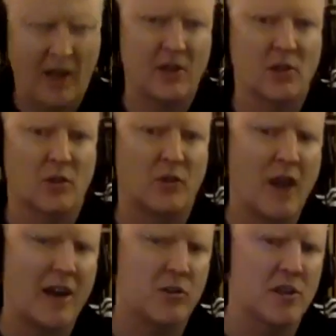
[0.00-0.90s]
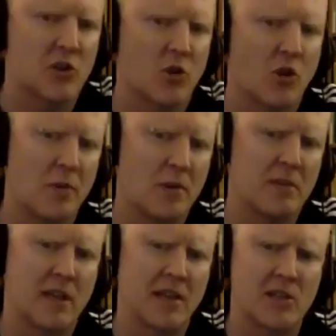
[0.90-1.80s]
having little factories or opium
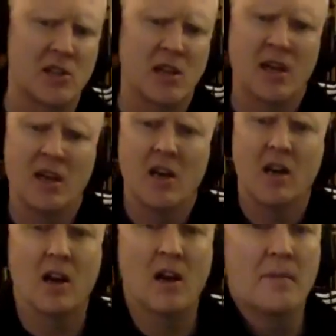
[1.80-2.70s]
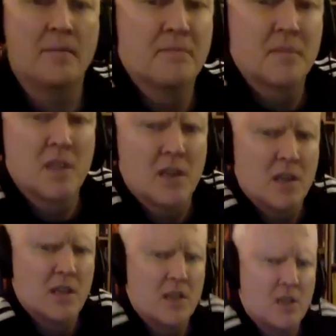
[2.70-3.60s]
dens. Um,
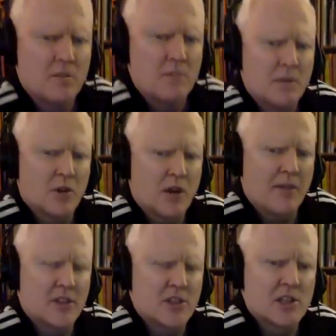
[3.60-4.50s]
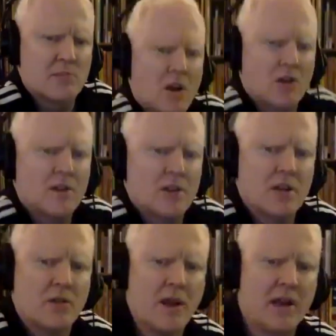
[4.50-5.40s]
People are having to smuggle it
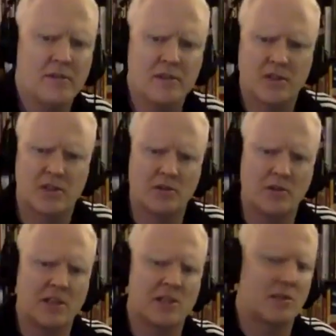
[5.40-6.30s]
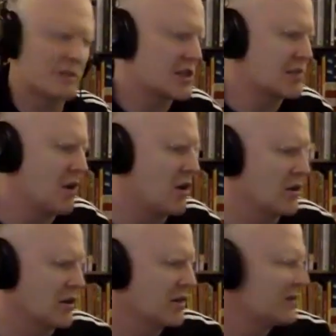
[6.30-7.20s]
around, so you need something
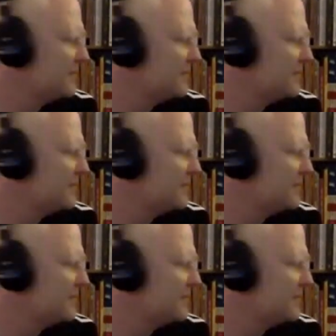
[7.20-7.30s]
smaller.